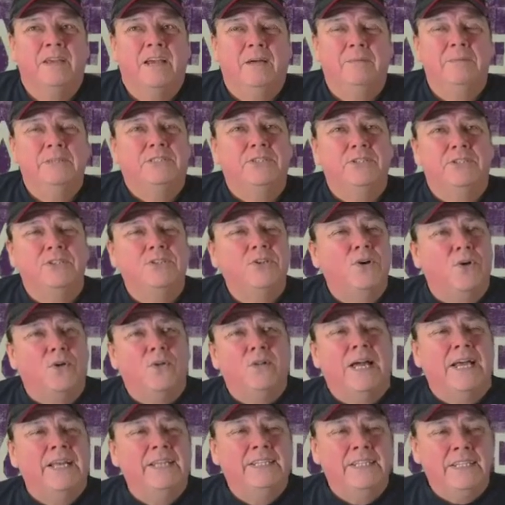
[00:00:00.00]
I mean, so this
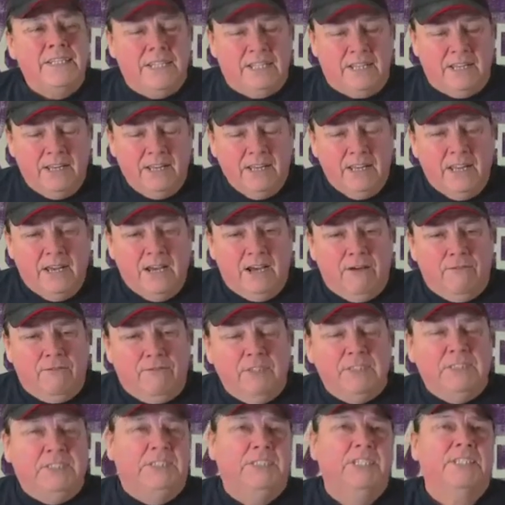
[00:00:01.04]
whole idea of
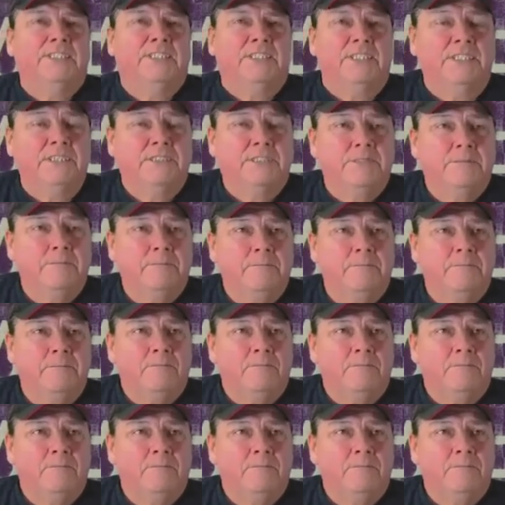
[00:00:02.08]
resistance,